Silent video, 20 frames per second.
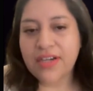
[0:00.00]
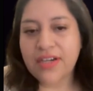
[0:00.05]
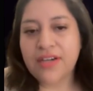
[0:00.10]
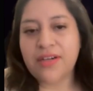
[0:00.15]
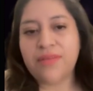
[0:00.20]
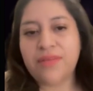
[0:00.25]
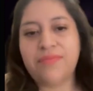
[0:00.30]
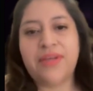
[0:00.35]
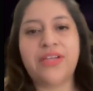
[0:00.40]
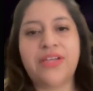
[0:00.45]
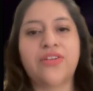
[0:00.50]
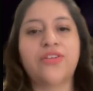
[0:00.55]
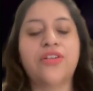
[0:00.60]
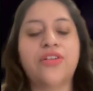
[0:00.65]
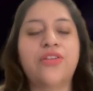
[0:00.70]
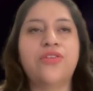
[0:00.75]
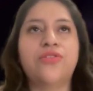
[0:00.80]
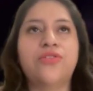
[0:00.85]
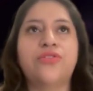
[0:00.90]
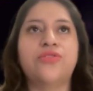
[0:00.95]

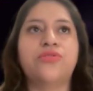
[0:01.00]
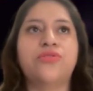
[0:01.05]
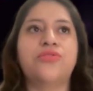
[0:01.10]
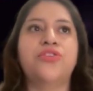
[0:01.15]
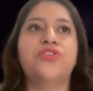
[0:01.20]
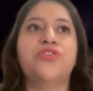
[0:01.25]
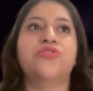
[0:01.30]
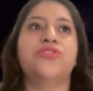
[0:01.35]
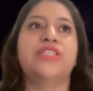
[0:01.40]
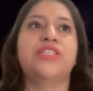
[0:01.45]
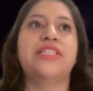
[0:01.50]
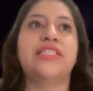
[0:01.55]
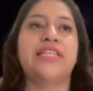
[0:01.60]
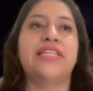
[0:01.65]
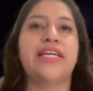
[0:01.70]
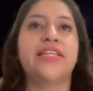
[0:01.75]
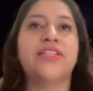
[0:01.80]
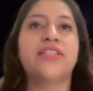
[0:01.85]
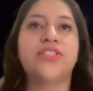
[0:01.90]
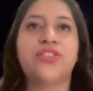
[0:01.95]
include using
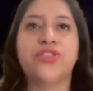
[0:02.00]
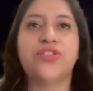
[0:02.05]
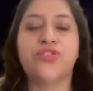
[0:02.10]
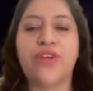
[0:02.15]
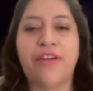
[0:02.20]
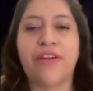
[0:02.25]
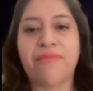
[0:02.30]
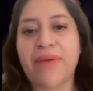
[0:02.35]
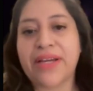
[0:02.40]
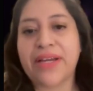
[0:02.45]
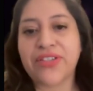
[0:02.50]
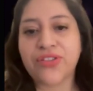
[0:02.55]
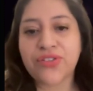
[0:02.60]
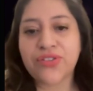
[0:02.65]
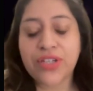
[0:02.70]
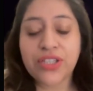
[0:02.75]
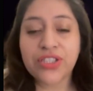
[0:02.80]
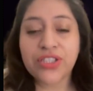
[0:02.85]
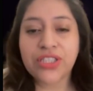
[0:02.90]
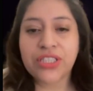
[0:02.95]
data to drive my
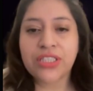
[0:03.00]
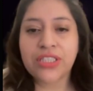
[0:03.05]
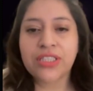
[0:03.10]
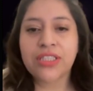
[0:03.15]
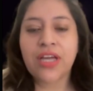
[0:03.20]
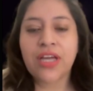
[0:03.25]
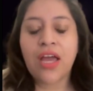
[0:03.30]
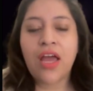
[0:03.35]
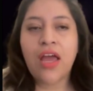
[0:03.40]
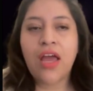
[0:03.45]
instruction,